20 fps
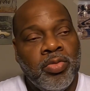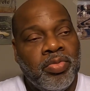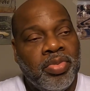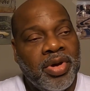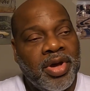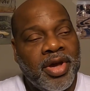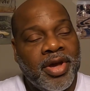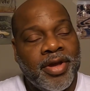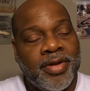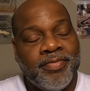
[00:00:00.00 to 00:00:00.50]

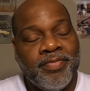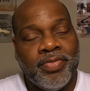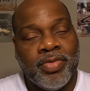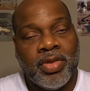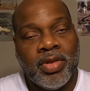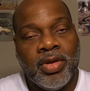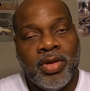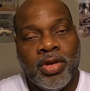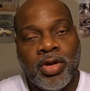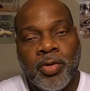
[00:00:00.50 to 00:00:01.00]
but
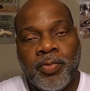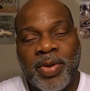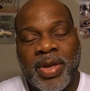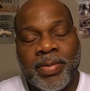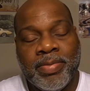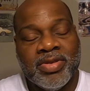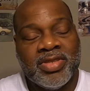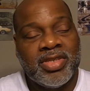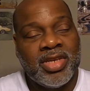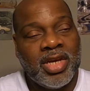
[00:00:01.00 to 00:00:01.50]
you know,
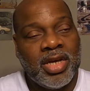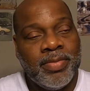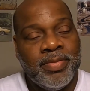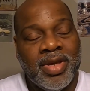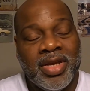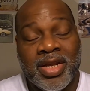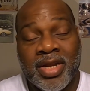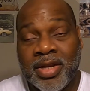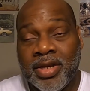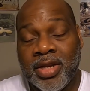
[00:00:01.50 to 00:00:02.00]
people tell
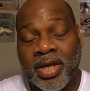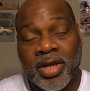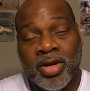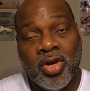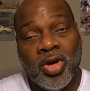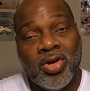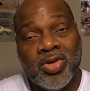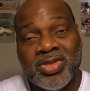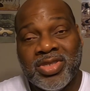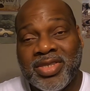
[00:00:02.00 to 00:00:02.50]
me,
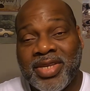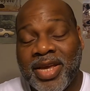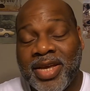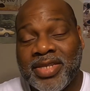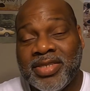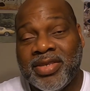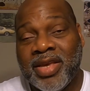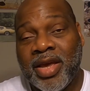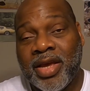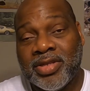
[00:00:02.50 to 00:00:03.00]
and those
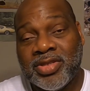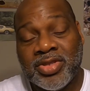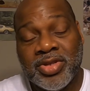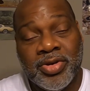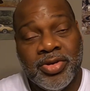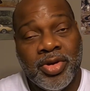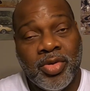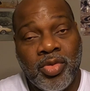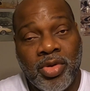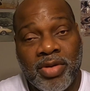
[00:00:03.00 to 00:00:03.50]
steaks at
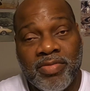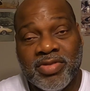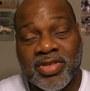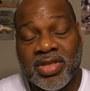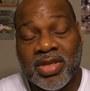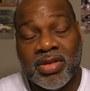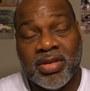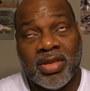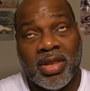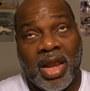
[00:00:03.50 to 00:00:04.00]
Stony
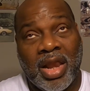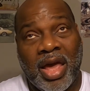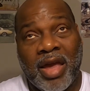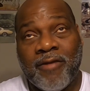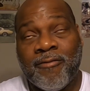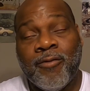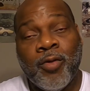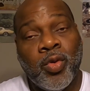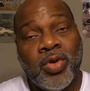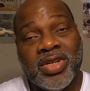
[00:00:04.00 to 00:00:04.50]
River's
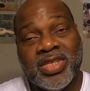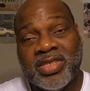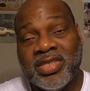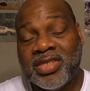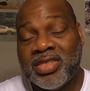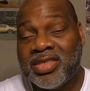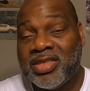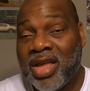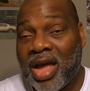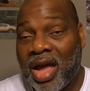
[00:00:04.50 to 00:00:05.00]
like
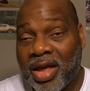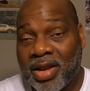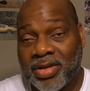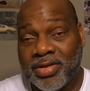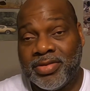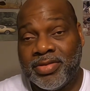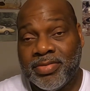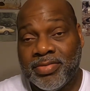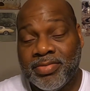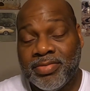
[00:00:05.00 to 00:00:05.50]

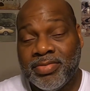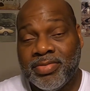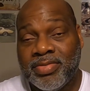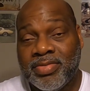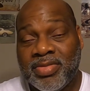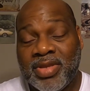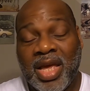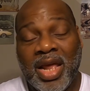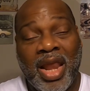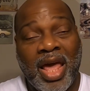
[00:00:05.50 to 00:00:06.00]
$46.
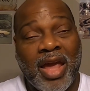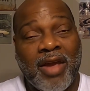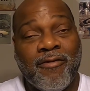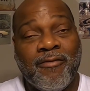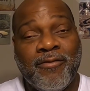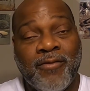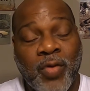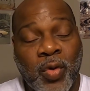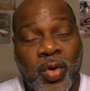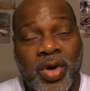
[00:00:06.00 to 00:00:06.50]
They like
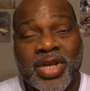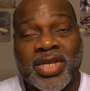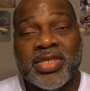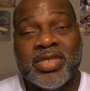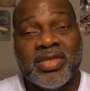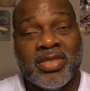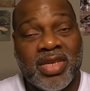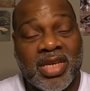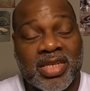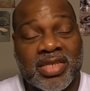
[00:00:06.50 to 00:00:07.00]

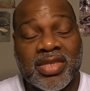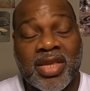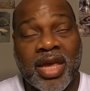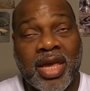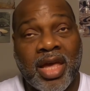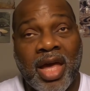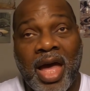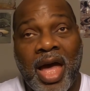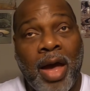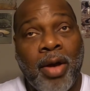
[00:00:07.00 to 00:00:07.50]
46.
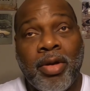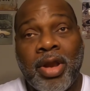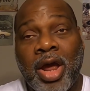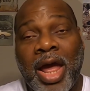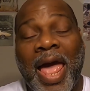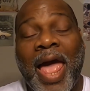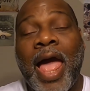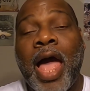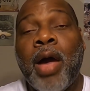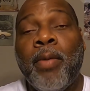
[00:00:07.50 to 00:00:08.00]
They cow,
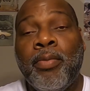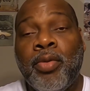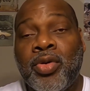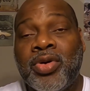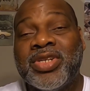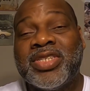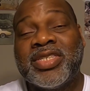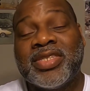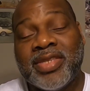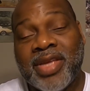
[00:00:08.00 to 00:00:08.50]

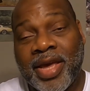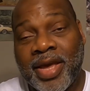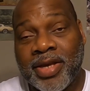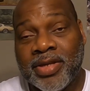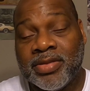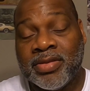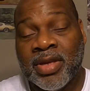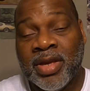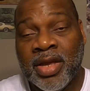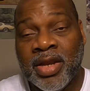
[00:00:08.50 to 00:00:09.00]
cowboy
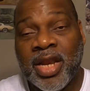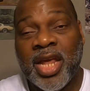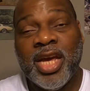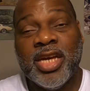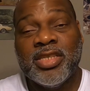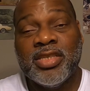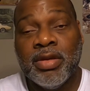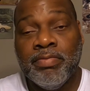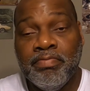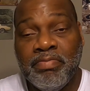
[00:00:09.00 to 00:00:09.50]
steaks.
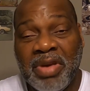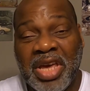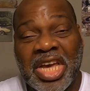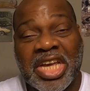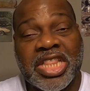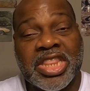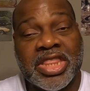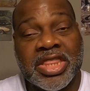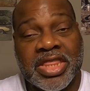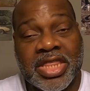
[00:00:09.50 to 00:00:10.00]
They're some
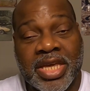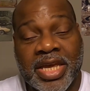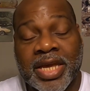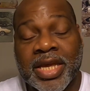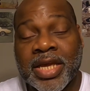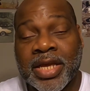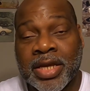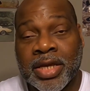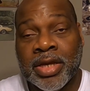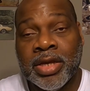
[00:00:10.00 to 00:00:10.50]
big,
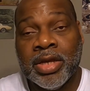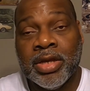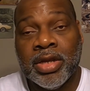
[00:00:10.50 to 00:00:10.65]
thick